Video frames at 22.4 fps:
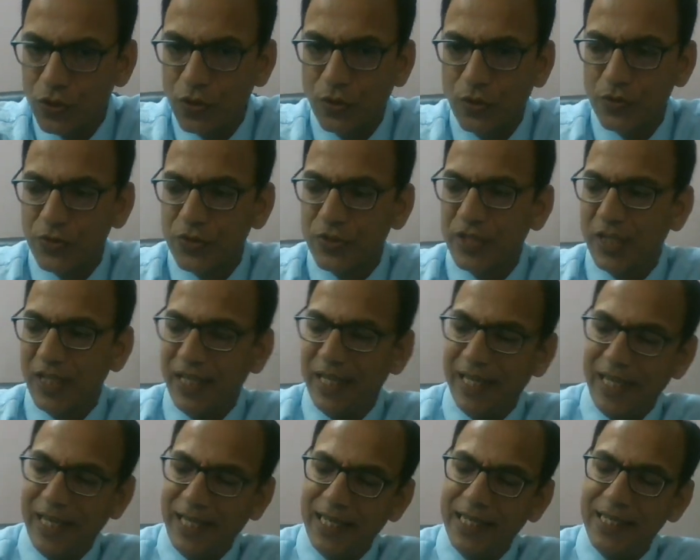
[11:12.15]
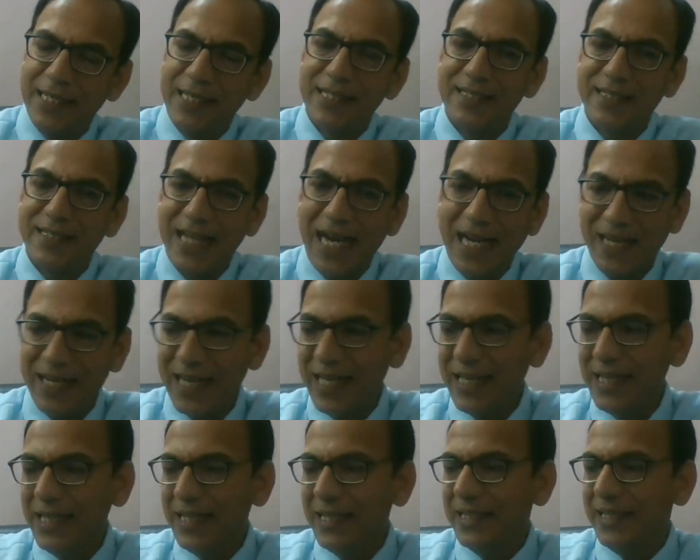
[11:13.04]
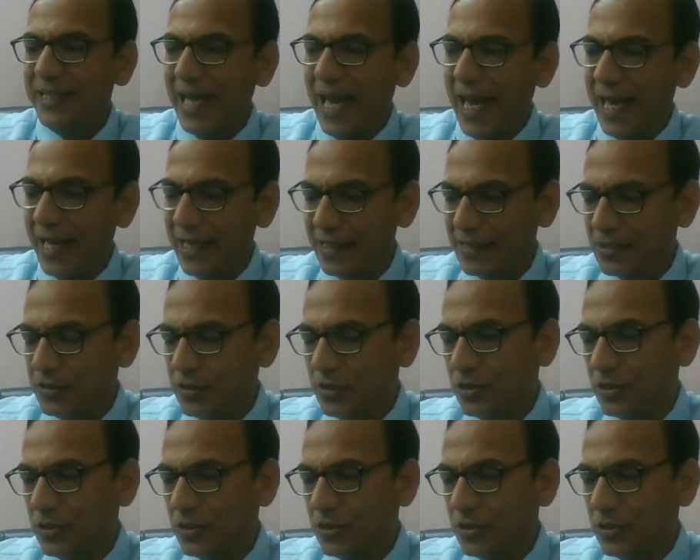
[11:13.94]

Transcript: zones in a settling tank